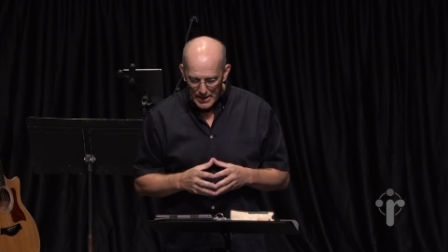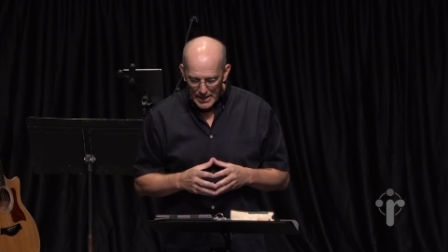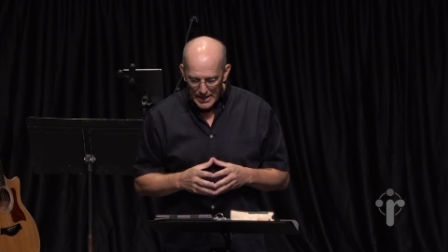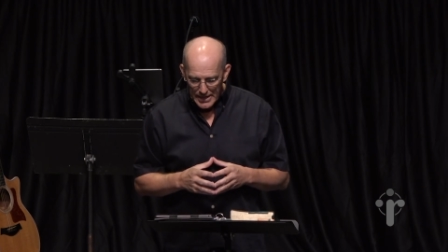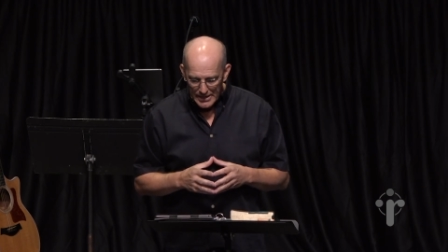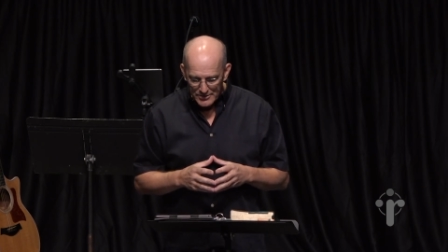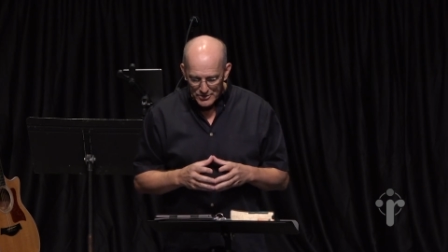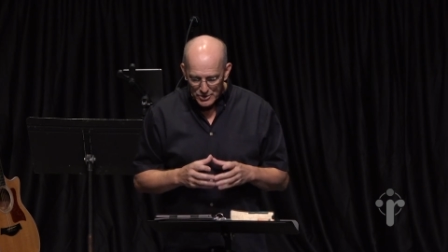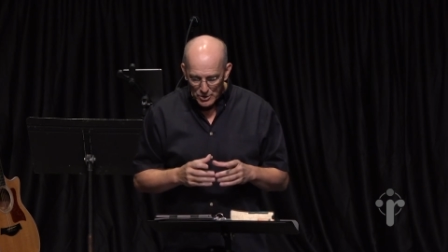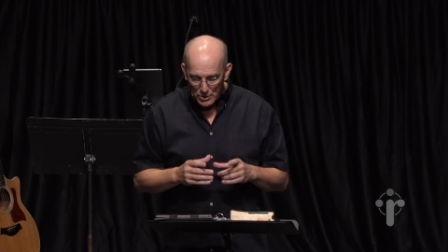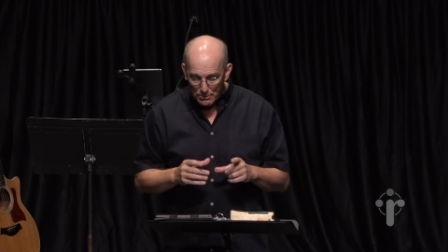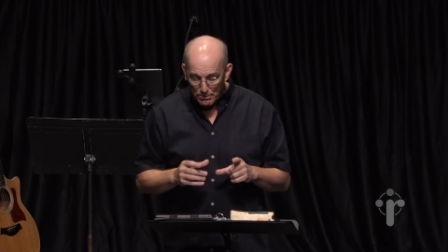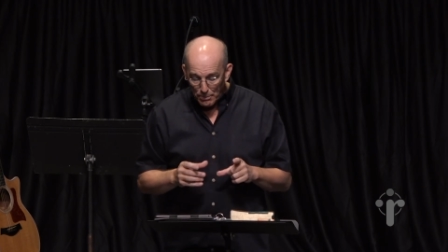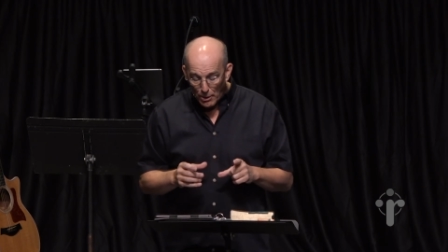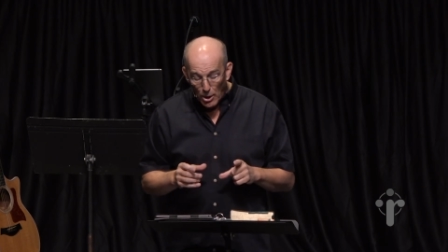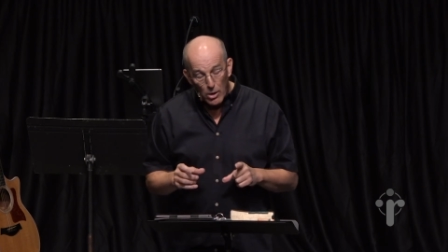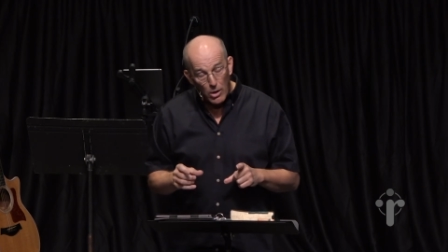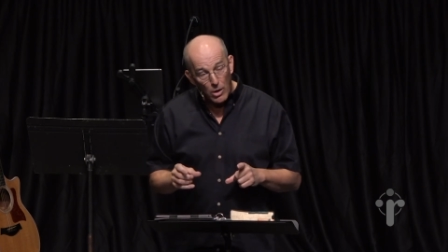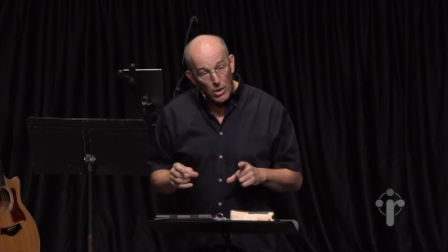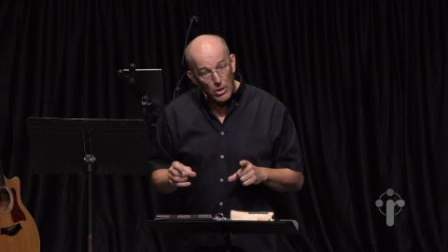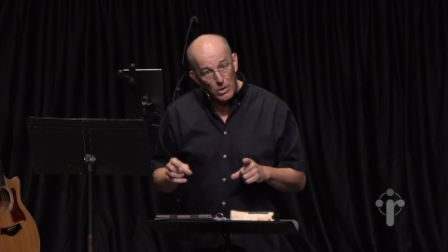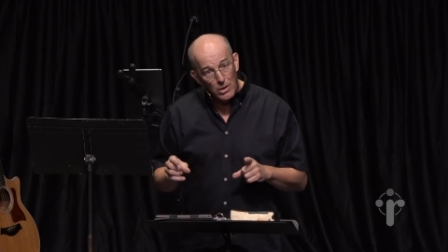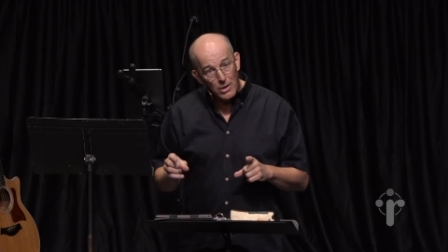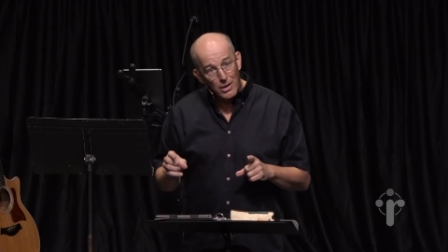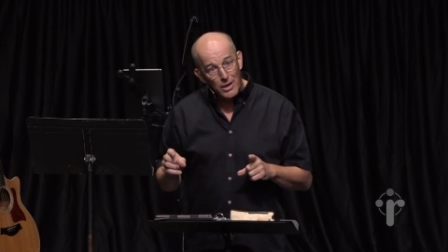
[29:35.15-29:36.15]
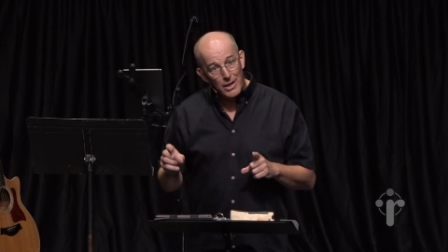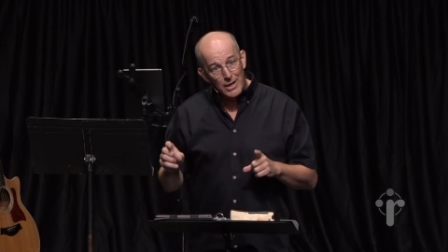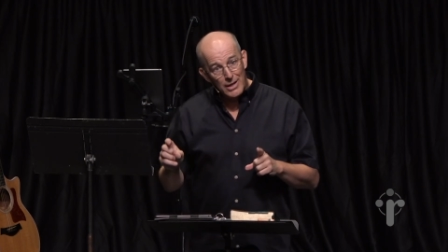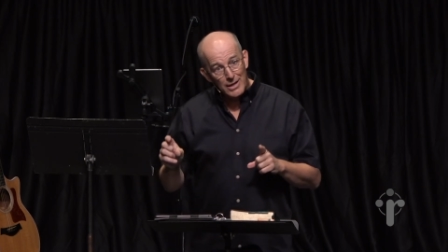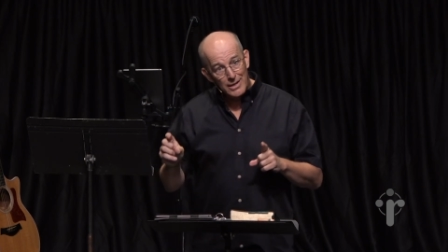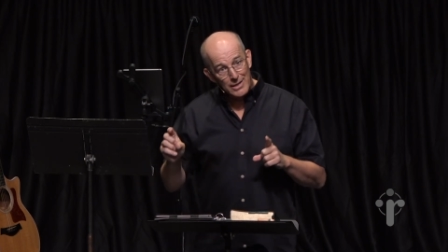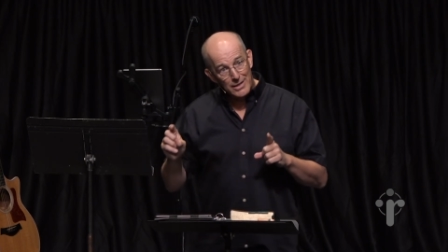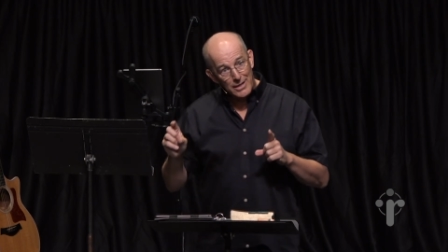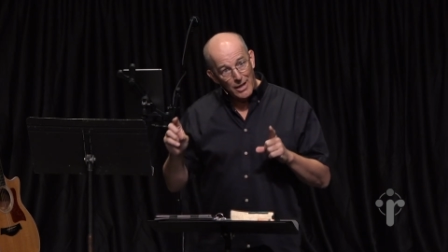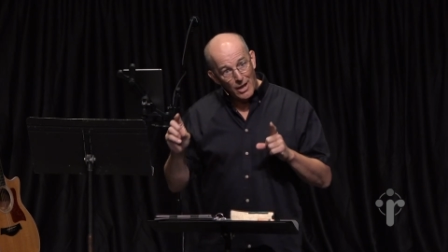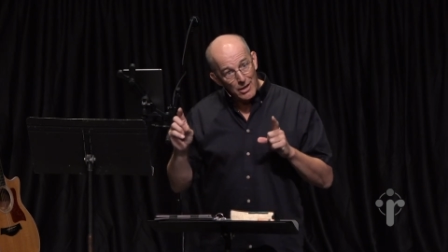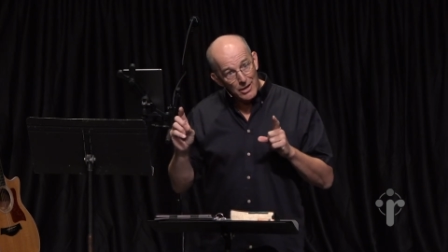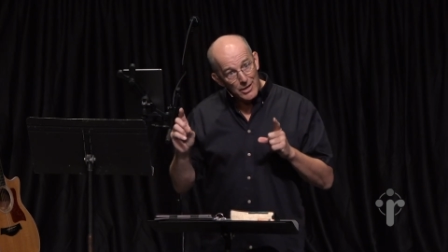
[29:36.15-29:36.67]
And so Paul
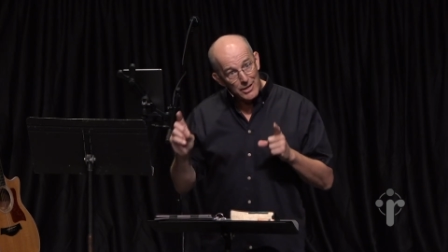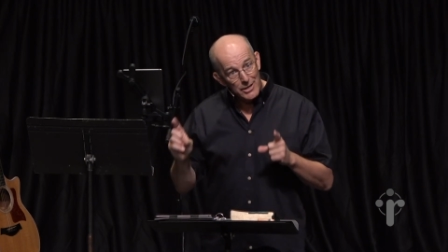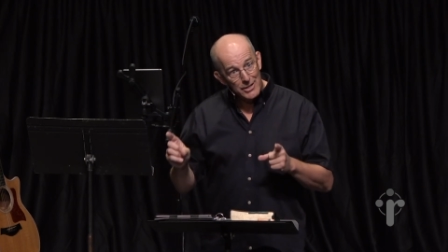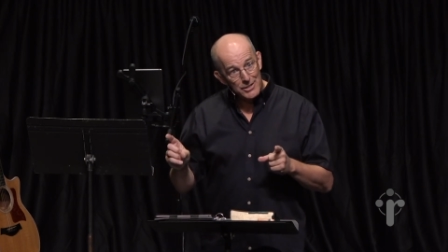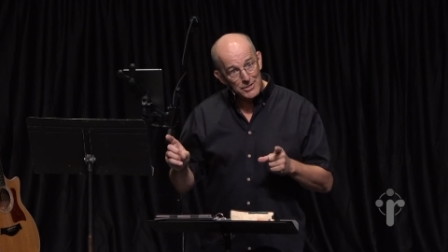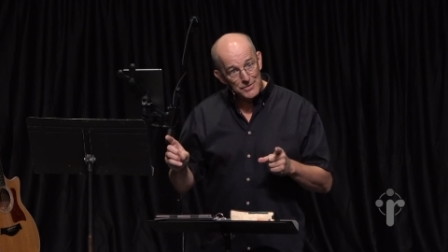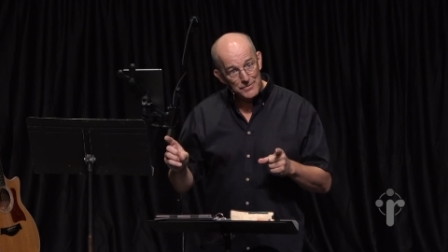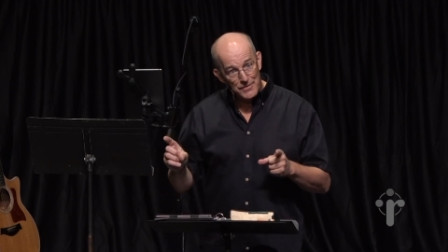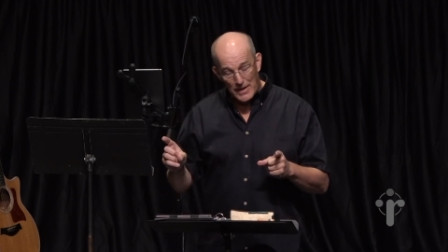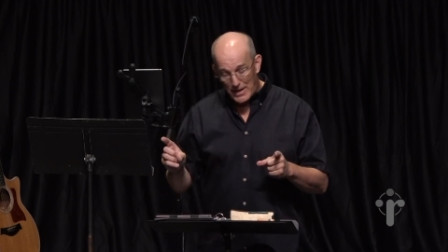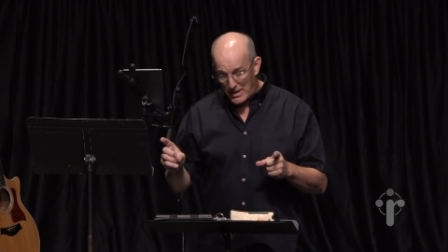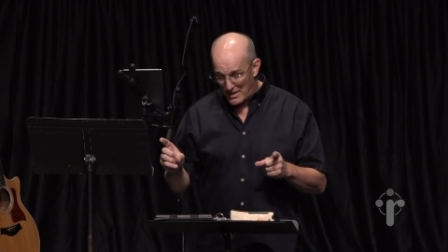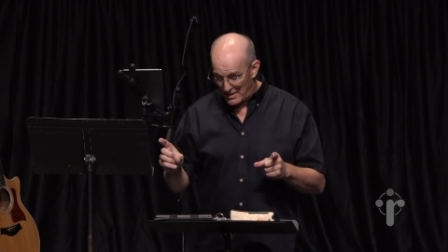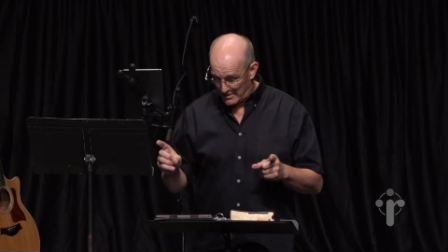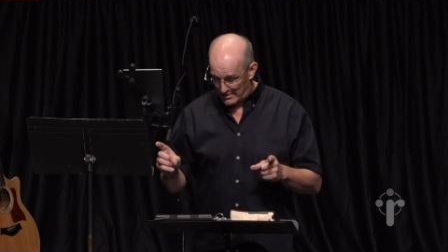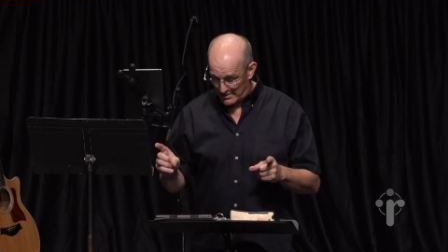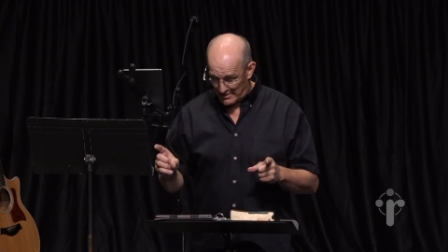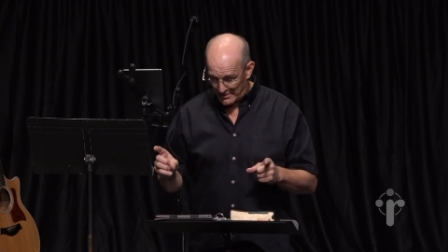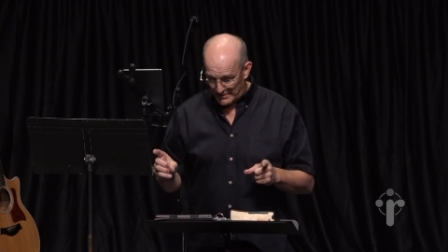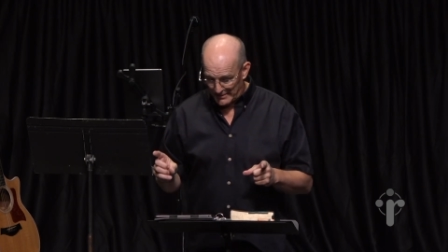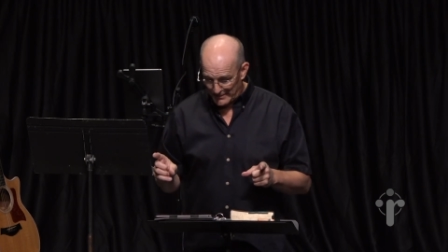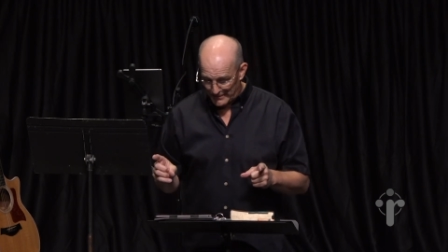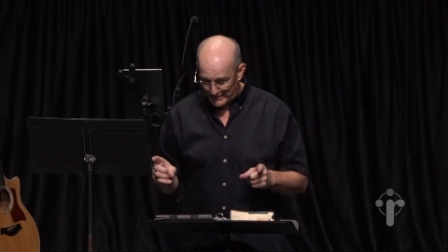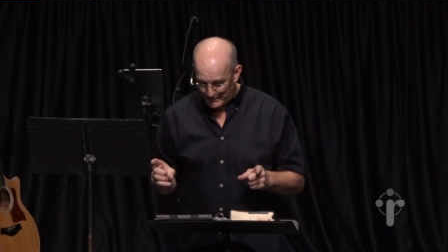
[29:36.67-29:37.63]
got in his face,